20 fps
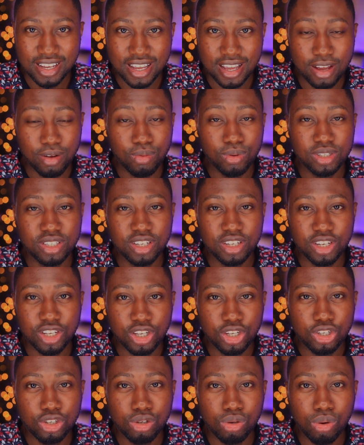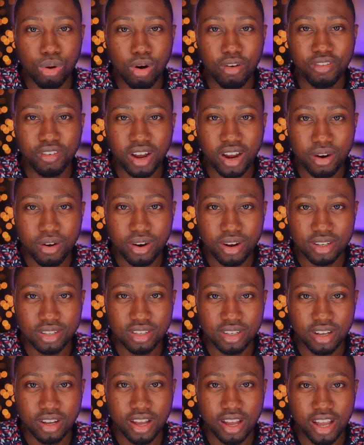It was an issue of
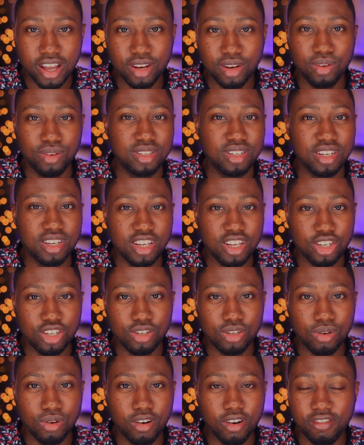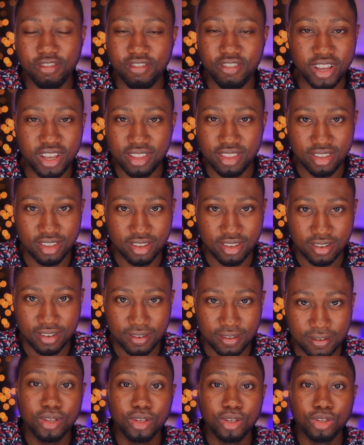character and not an issue of faith.
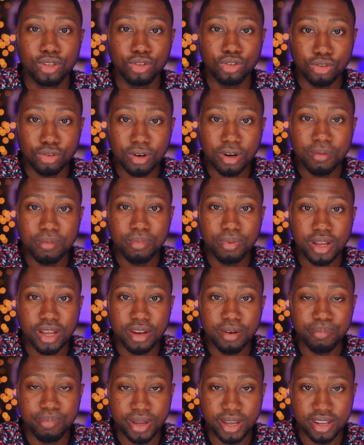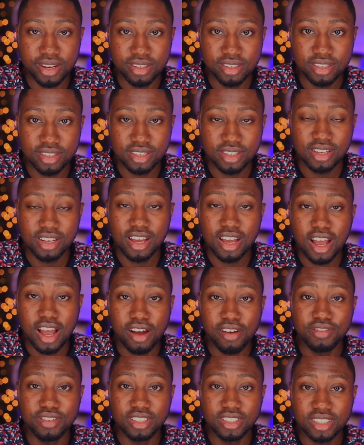Trump and Pence
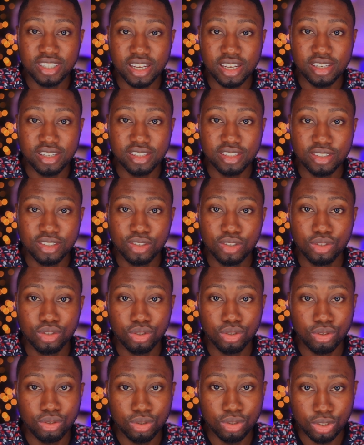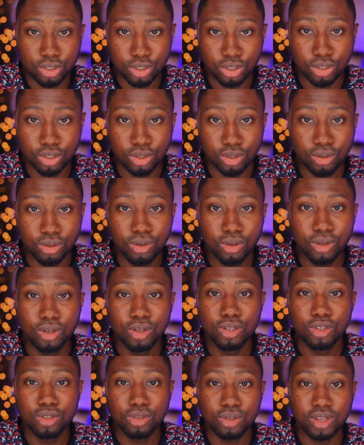have decided to continue
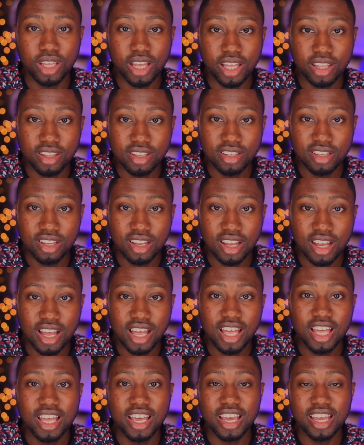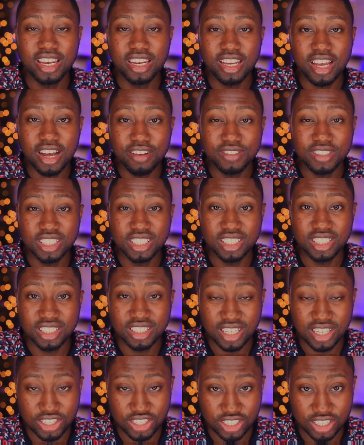together in governing the
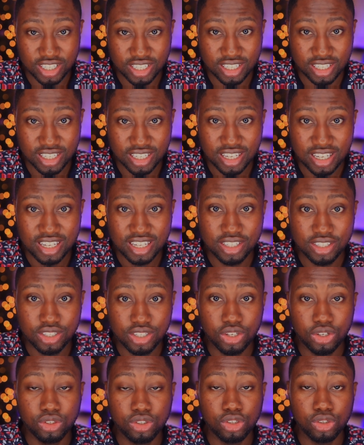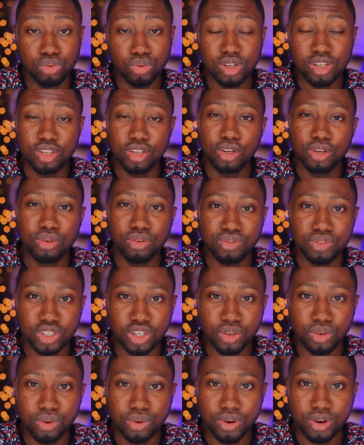nation till the 20th of
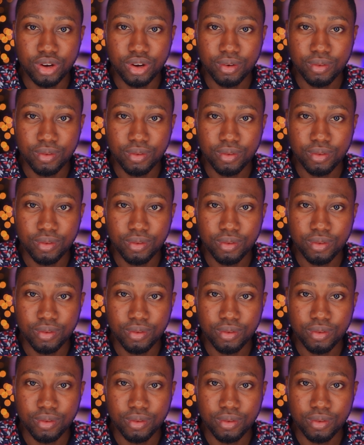January.